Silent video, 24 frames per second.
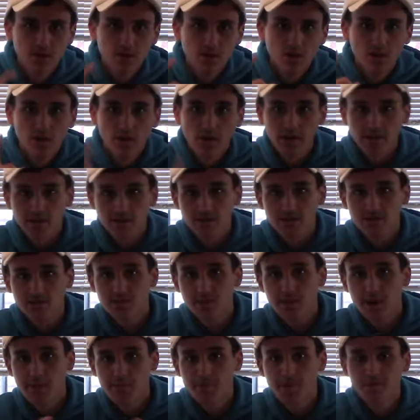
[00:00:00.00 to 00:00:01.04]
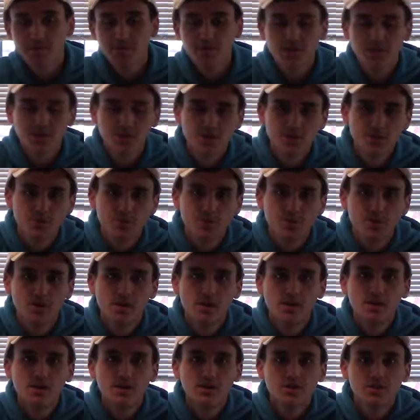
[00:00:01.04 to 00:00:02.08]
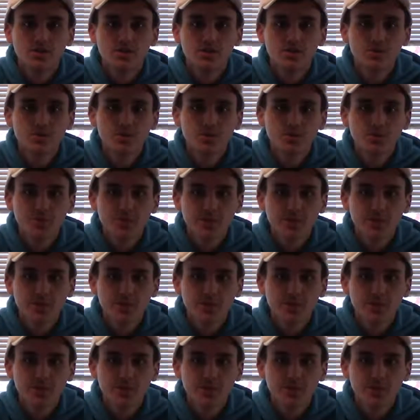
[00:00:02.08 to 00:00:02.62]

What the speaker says: Alright, step number 2. Do